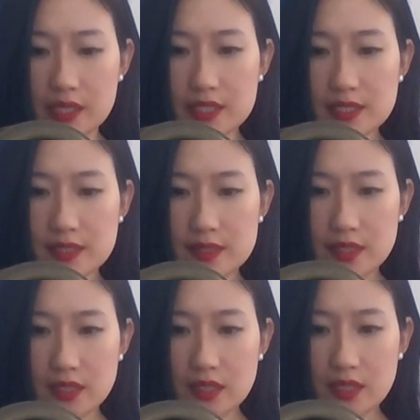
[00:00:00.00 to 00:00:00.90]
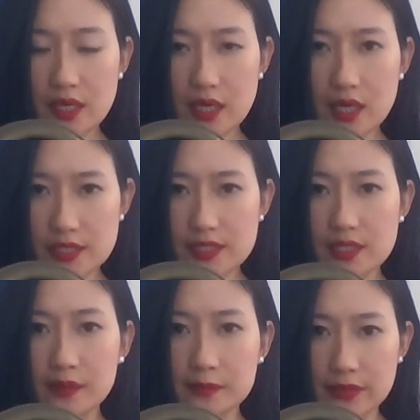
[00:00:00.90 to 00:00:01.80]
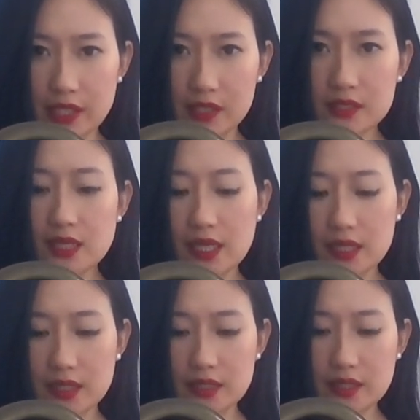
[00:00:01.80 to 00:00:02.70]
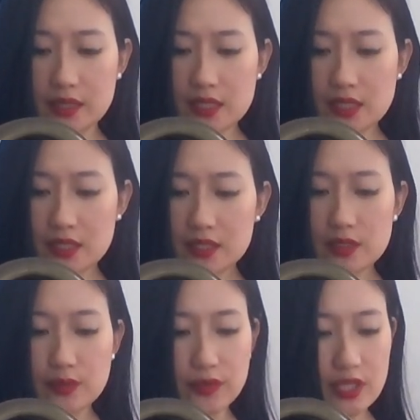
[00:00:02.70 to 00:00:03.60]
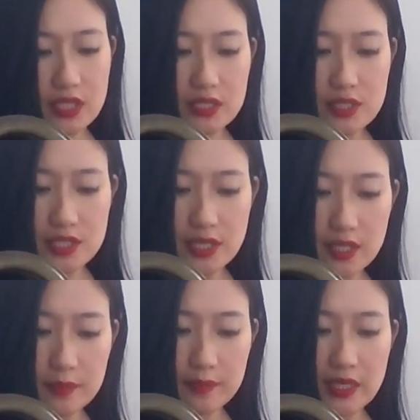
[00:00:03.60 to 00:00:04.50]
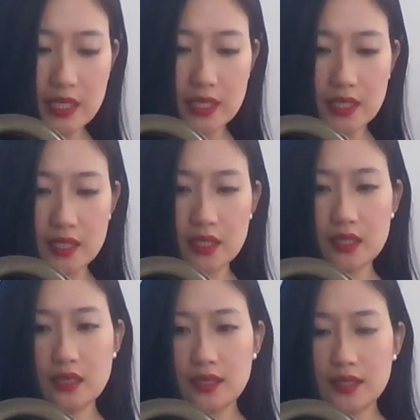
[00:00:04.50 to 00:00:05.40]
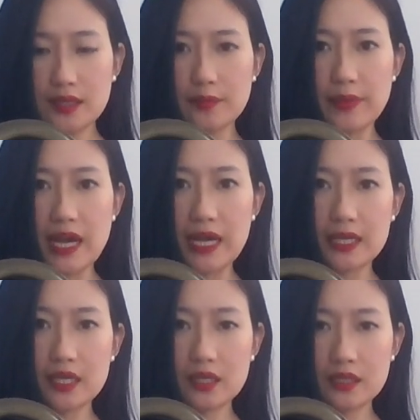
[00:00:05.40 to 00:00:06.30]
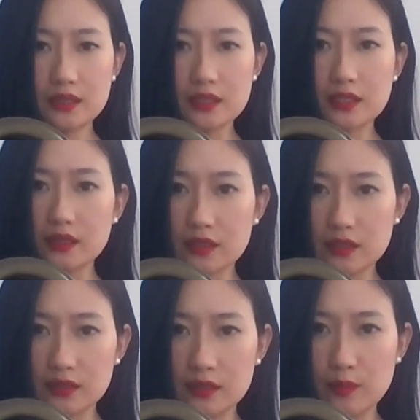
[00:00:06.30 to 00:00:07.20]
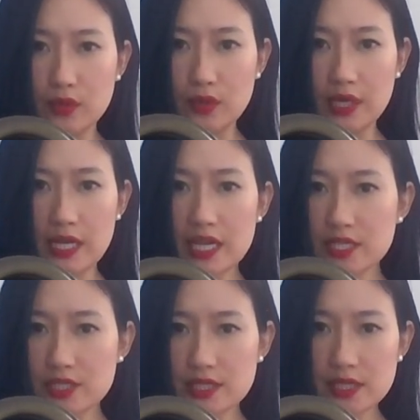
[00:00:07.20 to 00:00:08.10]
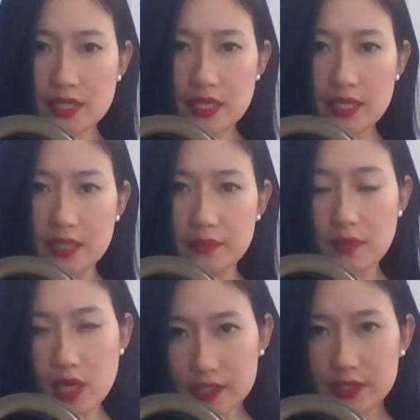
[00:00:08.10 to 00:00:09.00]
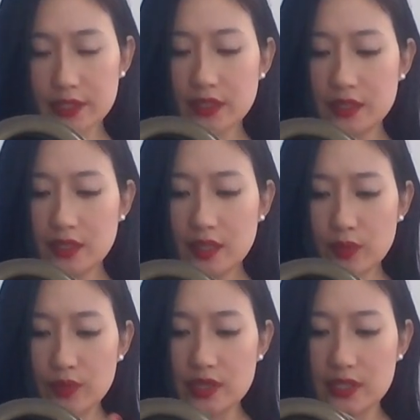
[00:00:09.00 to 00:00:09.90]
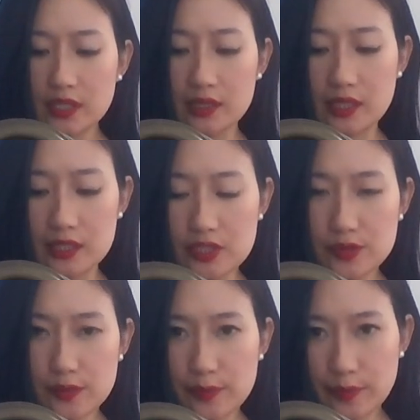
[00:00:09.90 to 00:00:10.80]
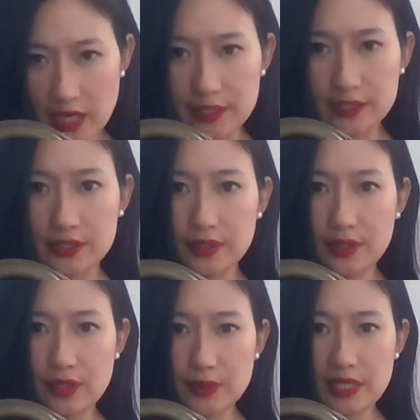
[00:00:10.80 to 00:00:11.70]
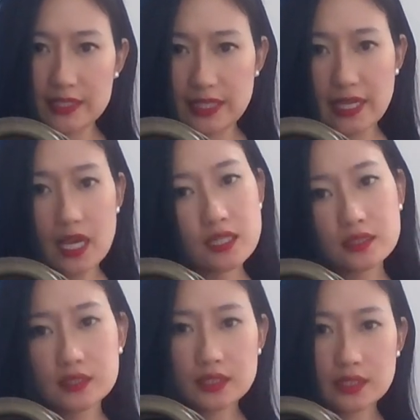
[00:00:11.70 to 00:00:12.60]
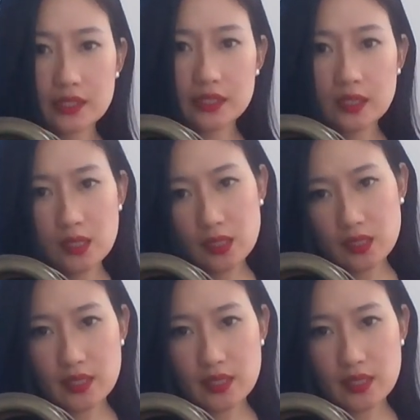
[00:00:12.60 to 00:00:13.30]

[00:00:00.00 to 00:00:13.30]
artist, Anselm Reyle, and I think he did a really good job making the bag look a little more edgy and modern with the canage pattern going diagonally,